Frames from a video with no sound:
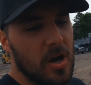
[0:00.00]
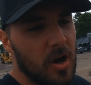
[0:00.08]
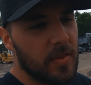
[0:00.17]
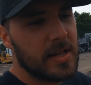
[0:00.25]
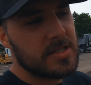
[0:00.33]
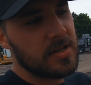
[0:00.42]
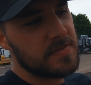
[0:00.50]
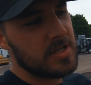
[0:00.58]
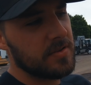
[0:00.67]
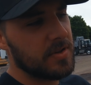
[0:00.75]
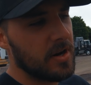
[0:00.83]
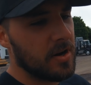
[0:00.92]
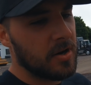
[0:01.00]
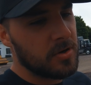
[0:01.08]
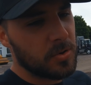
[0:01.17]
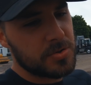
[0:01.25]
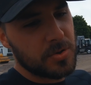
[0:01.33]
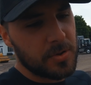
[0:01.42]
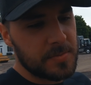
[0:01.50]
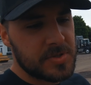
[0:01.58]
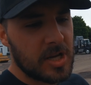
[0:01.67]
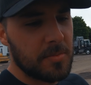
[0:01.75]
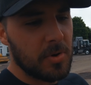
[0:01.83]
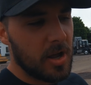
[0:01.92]
All that stuff's down there. Go show them
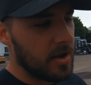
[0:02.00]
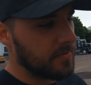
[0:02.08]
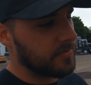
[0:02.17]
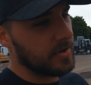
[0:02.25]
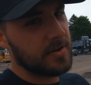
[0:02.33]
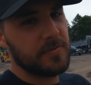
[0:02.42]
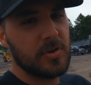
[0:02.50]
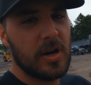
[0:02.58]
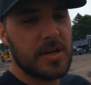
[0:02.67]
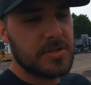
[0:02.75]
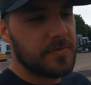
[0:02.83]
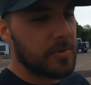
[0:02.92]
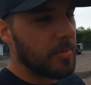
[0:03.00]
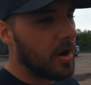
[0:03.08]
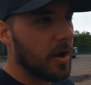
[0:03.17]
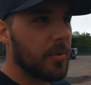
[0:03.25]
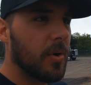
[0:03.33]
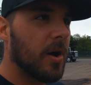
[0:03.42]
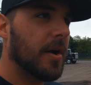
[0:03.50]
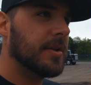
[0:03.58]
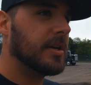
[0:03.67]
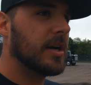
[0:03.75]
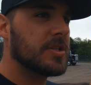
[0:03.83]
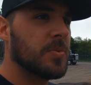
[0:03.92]
some love. And if you guys are from Ottawa, you
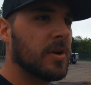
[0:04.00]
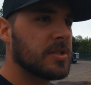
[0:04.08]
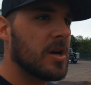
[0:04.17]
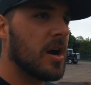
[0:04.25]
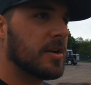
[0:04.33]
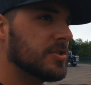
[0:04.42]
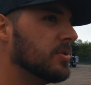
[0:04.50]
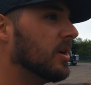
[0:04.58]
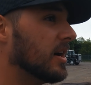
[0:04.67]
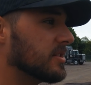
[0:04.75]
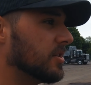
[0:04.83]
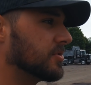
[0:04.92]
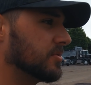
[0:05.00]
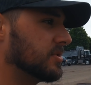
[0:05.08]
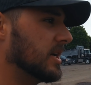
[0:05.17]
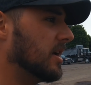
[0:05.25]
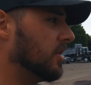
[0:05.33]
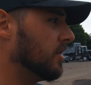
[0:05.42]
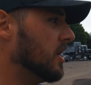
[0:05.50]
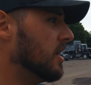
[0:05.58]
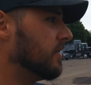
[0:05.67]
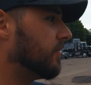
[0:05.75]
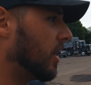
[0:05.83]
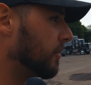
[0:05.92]
guys want to talk, because you guys also sell farm